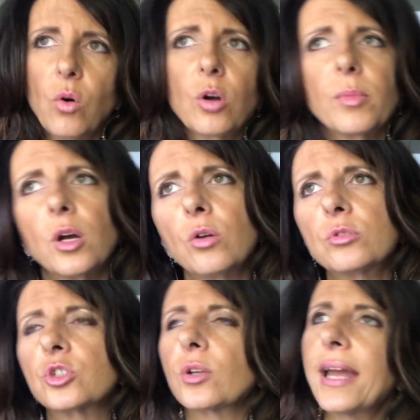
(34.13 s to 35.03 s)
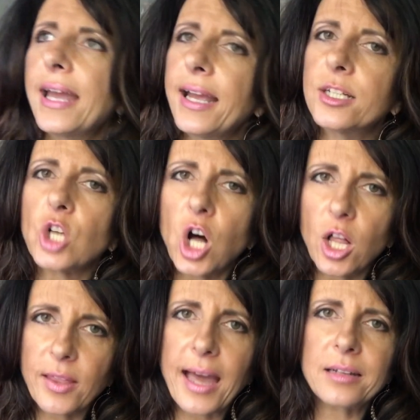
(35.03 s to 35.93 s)
hormones or age,
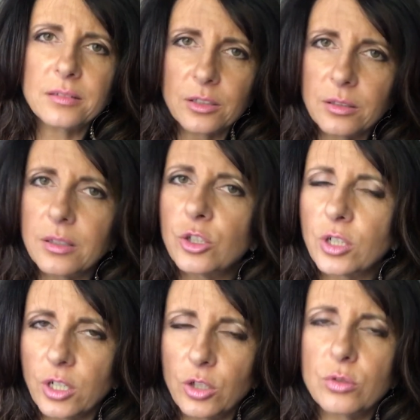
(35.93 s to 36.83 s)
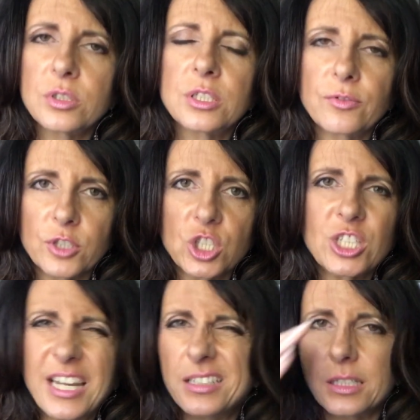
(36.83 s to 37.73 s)
all that, you're going to use different
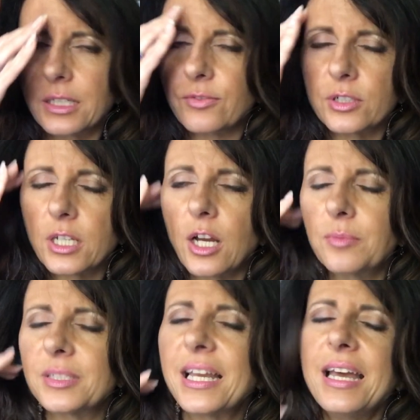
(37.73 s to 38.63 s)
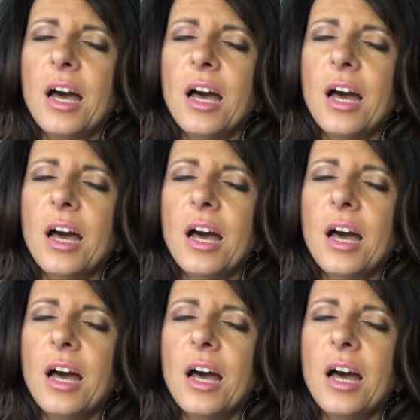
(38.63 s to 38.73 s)
shades at different times.